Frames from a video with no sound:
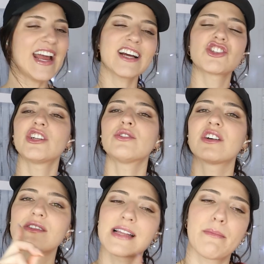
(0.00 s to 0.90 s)
I actually don't
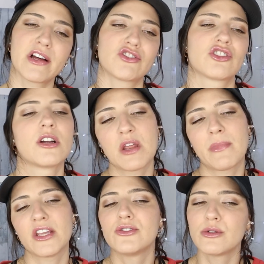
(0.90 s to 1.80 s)
curse that much in
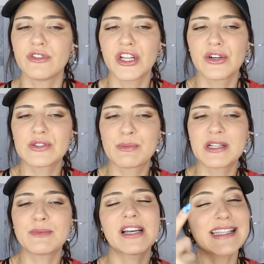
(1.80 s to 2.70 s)
my YouTube videos,
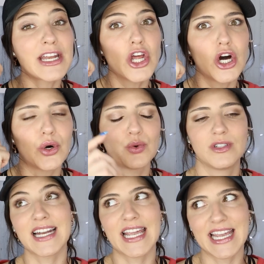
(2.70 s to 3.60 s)
but it's because I know
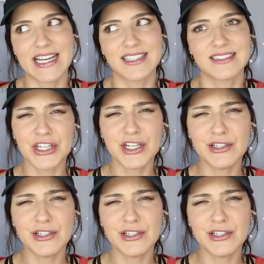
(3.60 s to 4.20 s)
that I can't, you